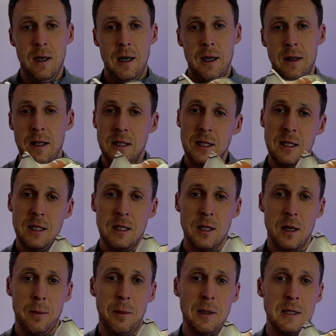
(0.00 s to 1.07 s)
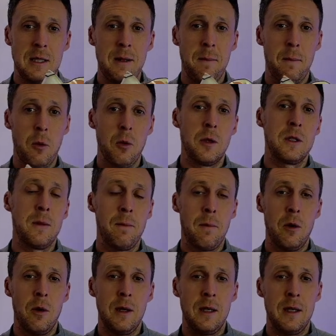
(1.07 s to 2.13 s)
And this is a pretty important
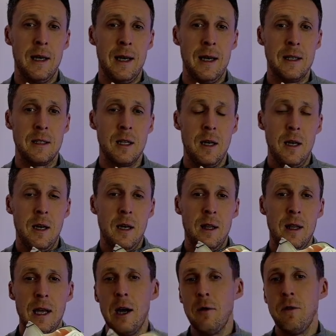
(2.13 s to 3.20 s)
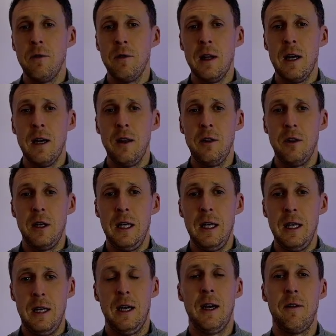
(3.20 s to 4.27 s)
point, as the Alphafly
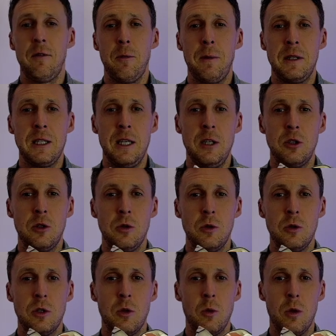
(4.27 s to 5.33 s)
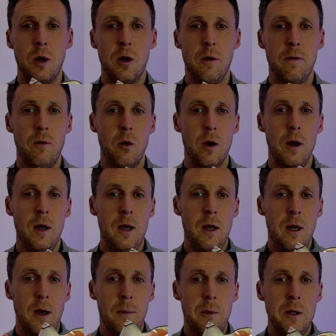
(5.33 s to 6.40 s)
3 have the potential to work for
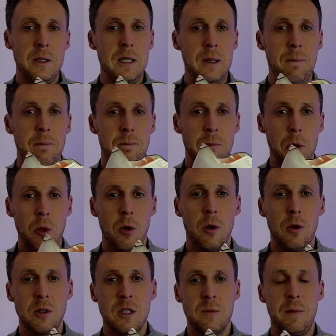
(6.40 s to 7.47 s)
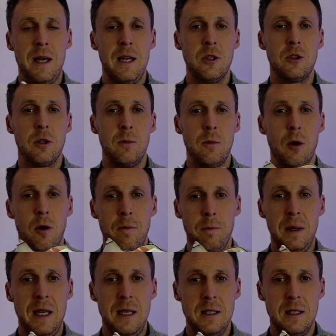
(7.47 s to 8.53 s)
a pretty broad spectrum of
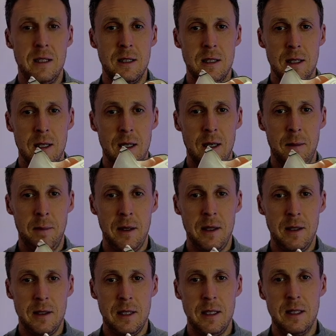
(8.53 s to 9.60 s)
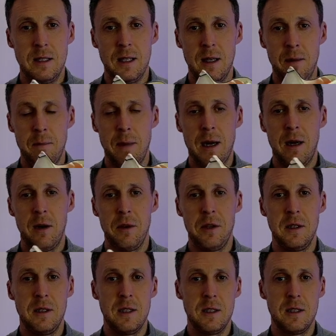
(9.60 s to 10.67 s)
paces and abilities in
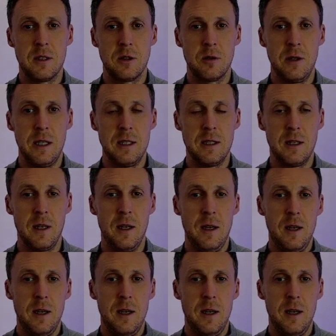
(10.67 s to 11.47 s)
marathon distance racing.